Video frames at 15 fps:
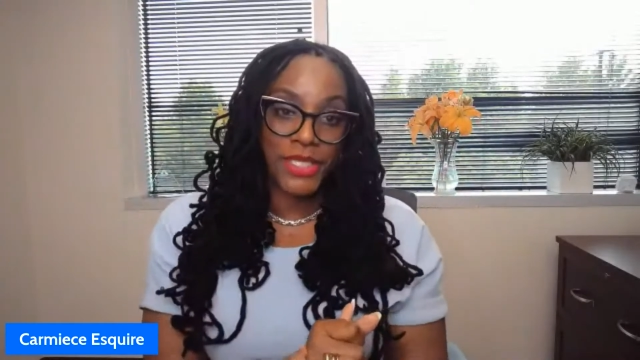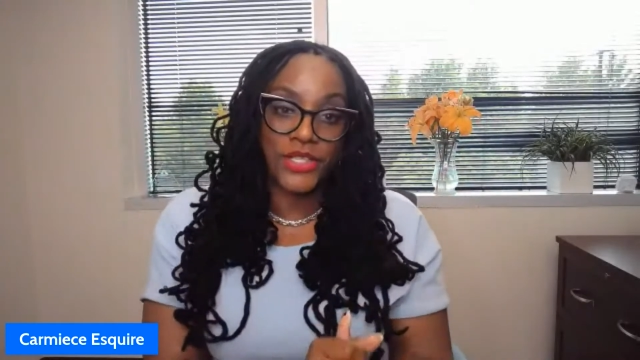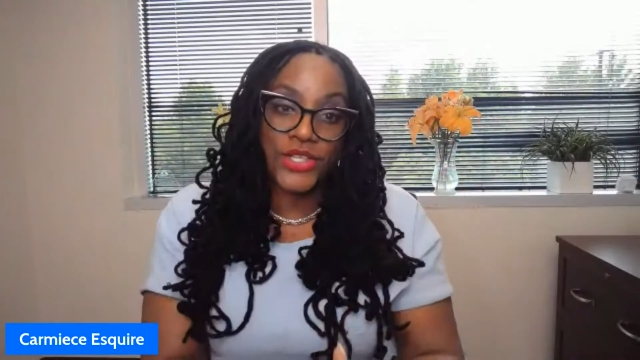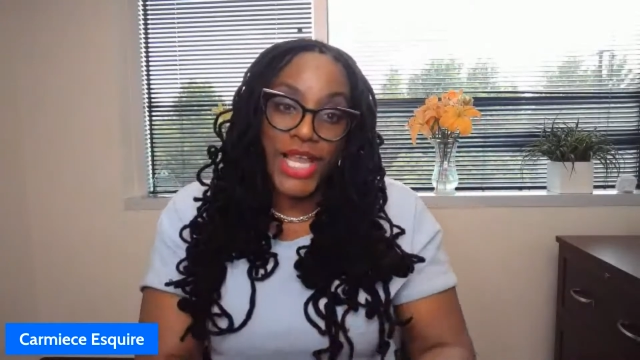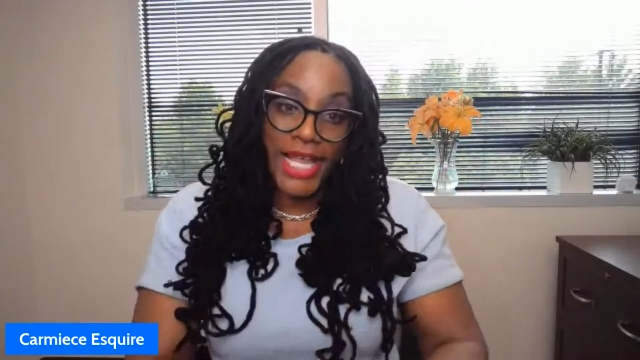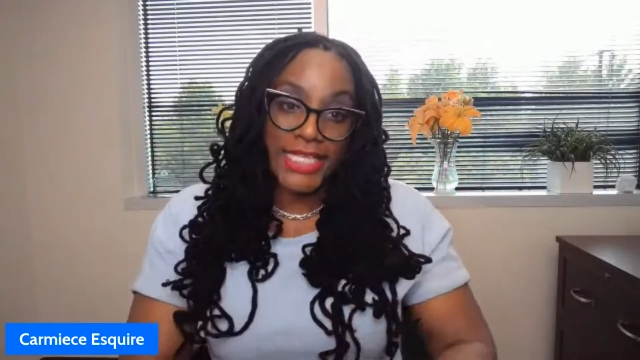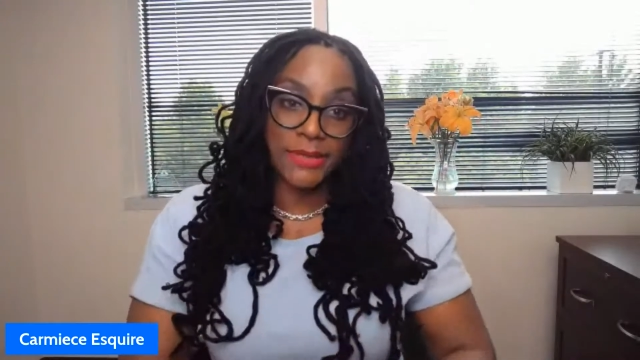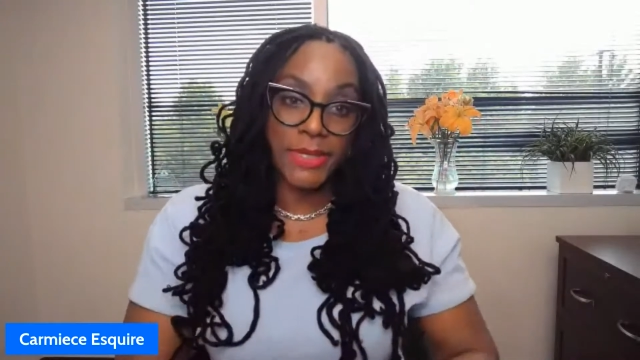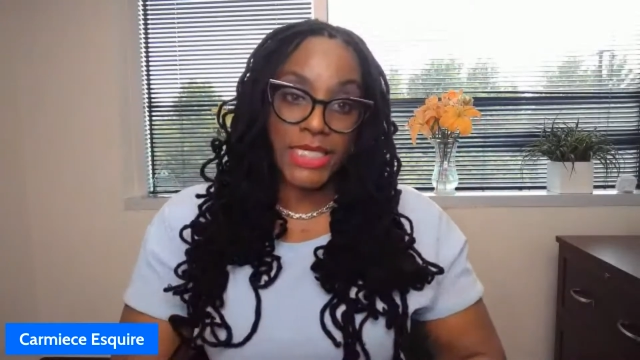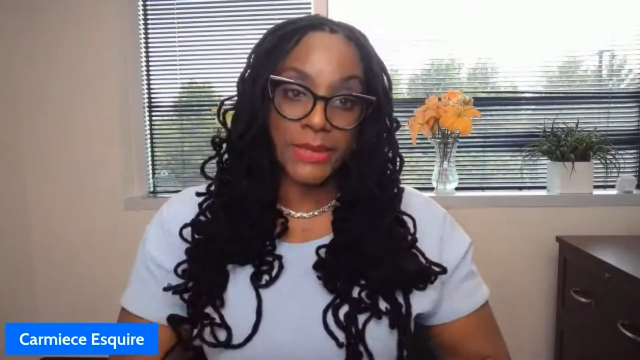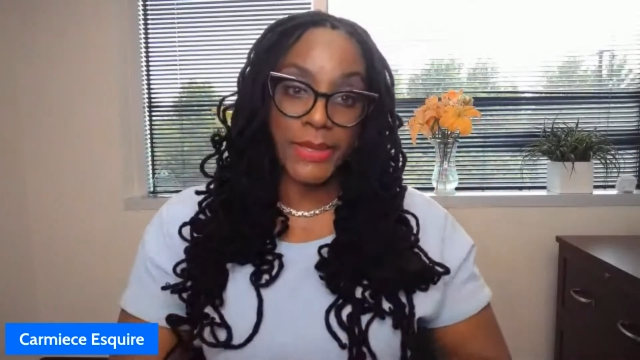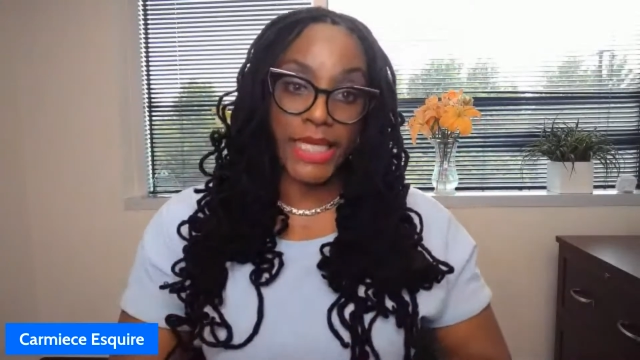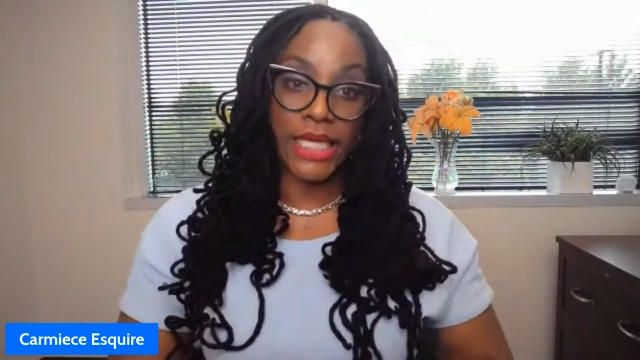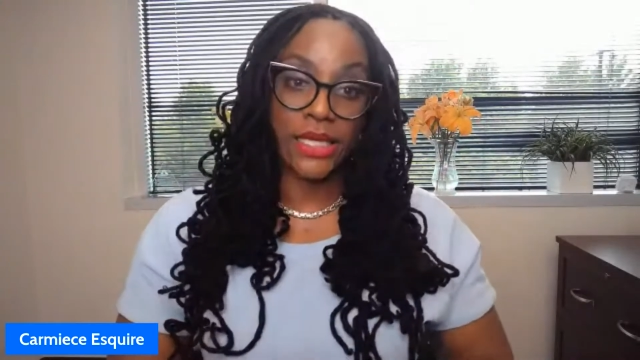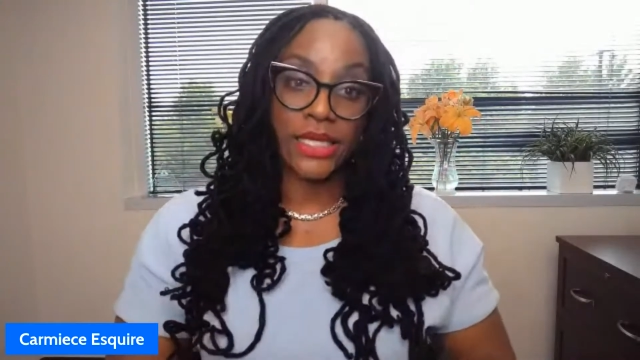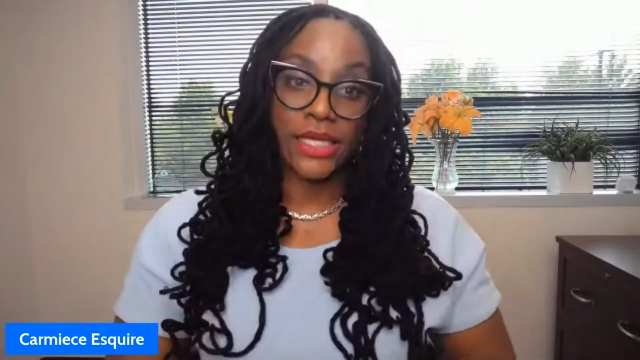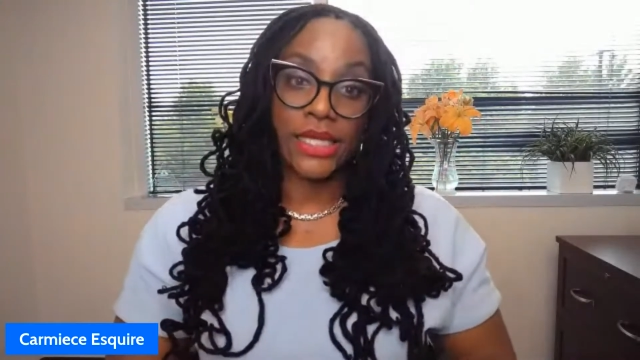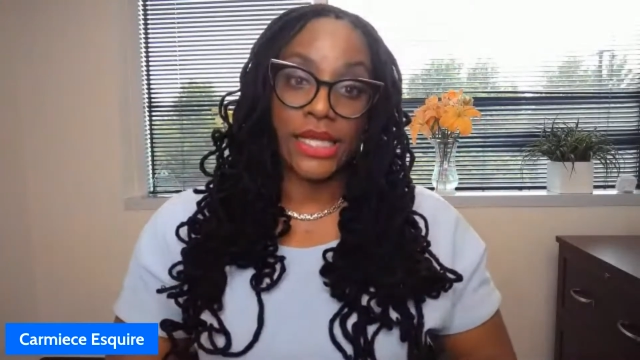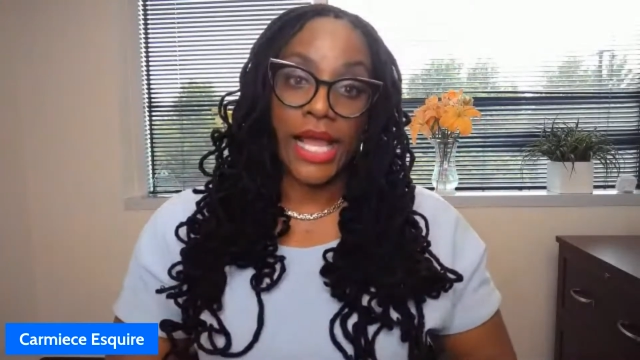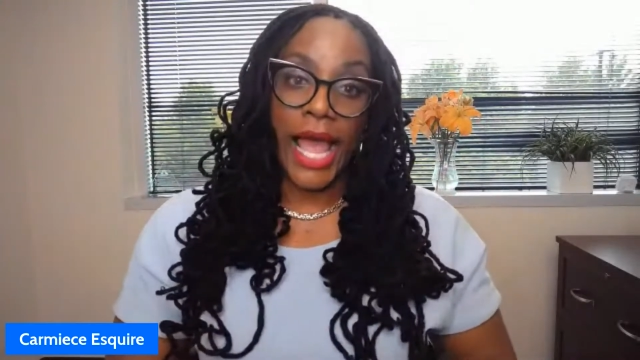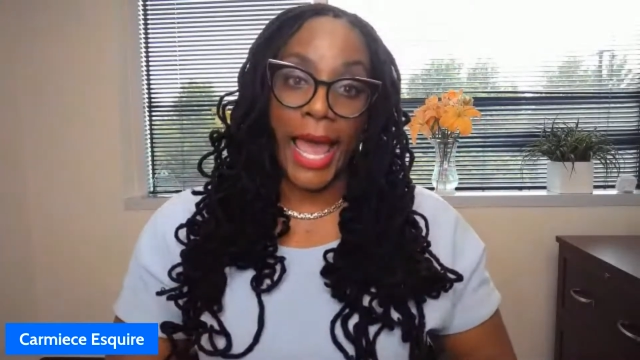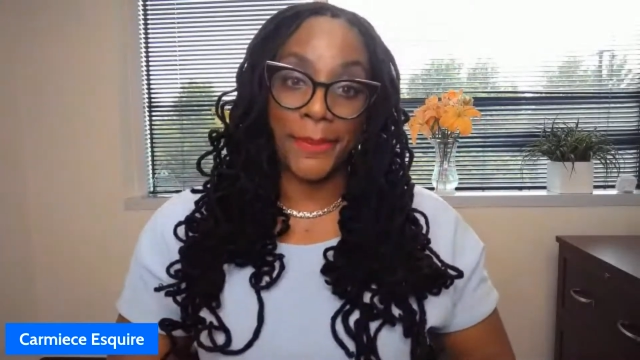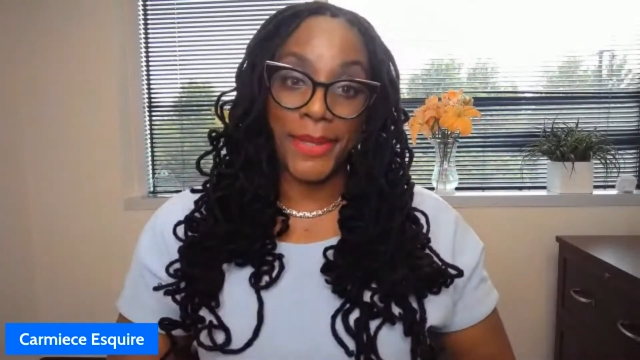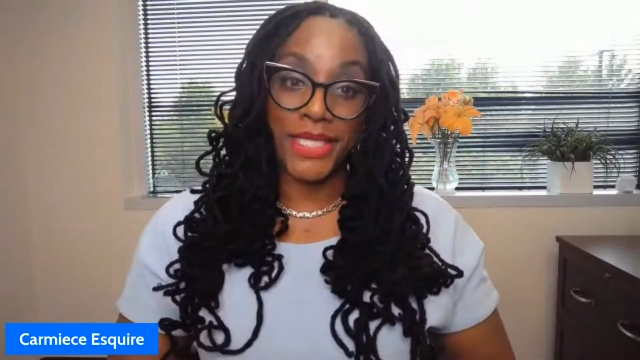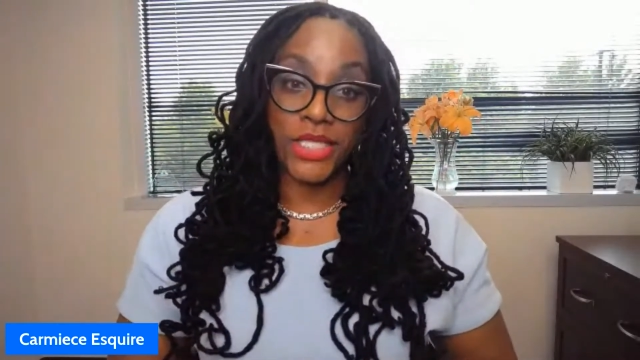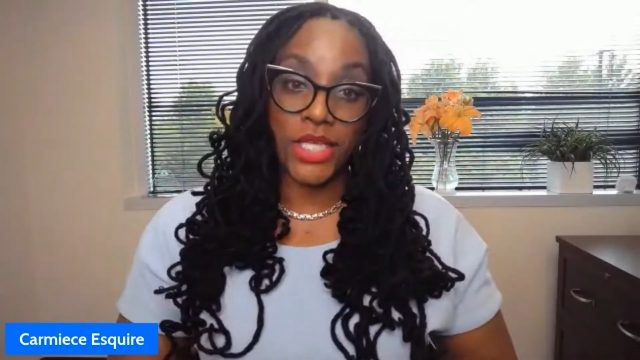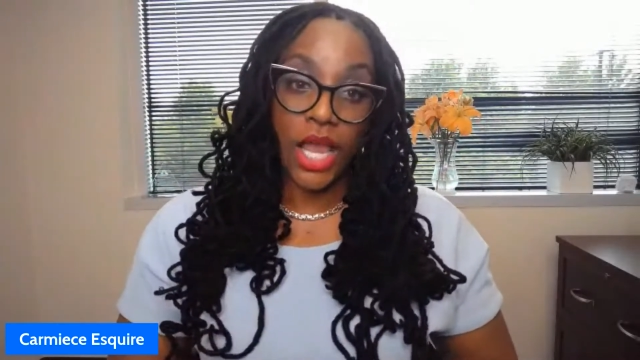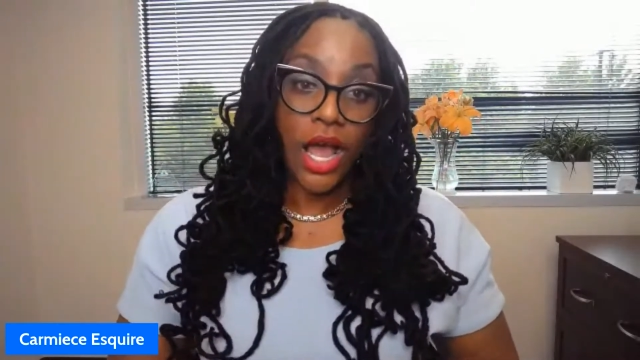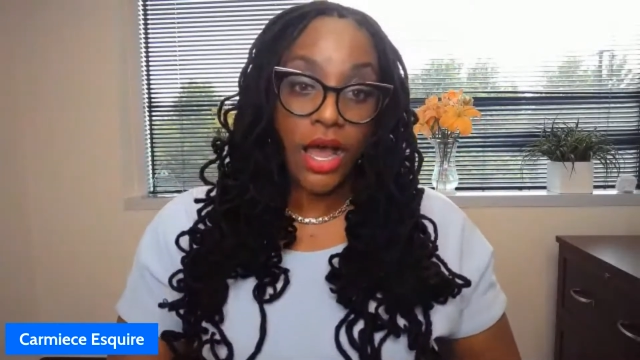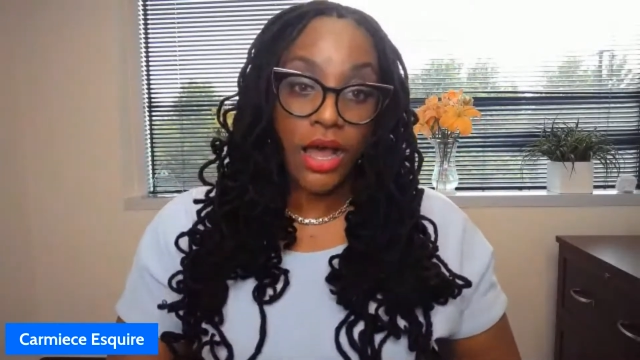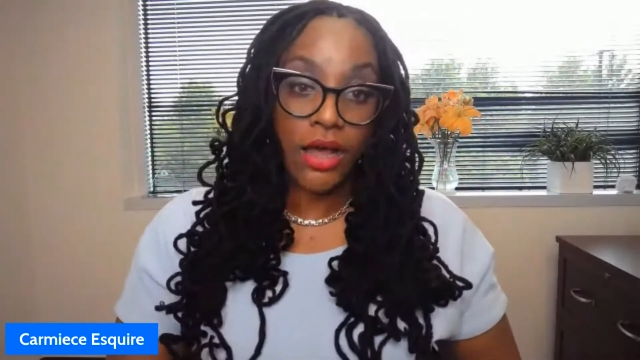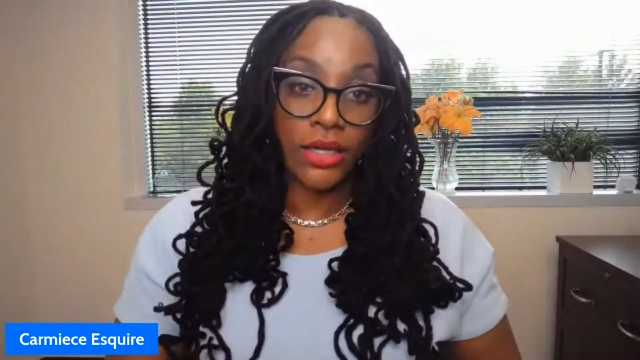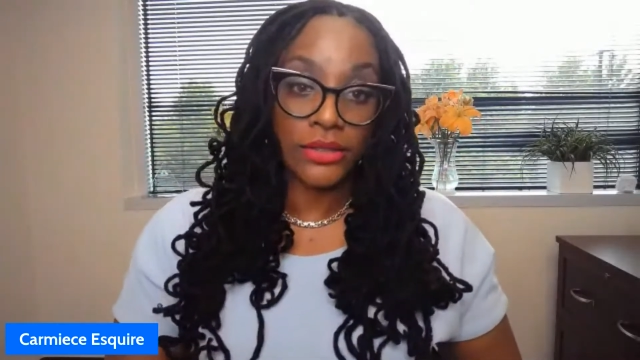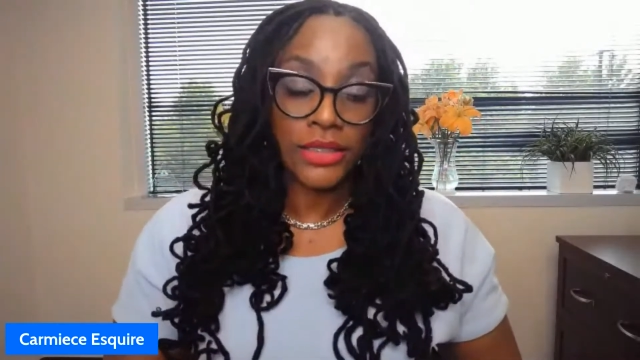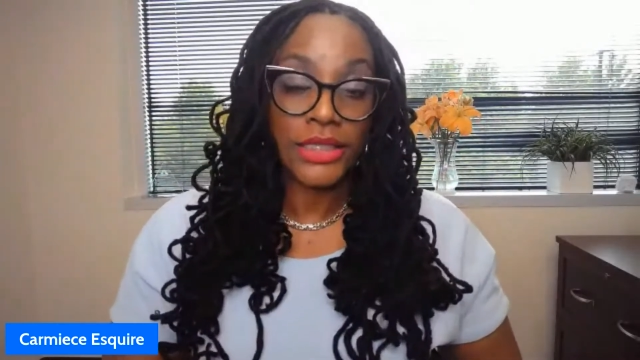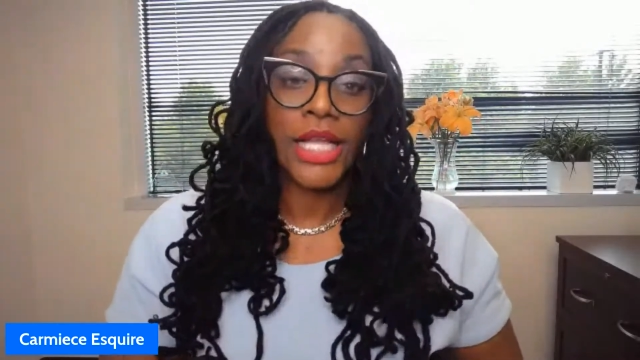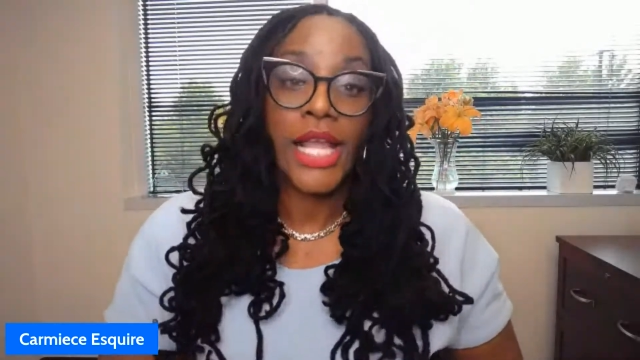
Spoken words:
Did you guys miss me? I missed y'all.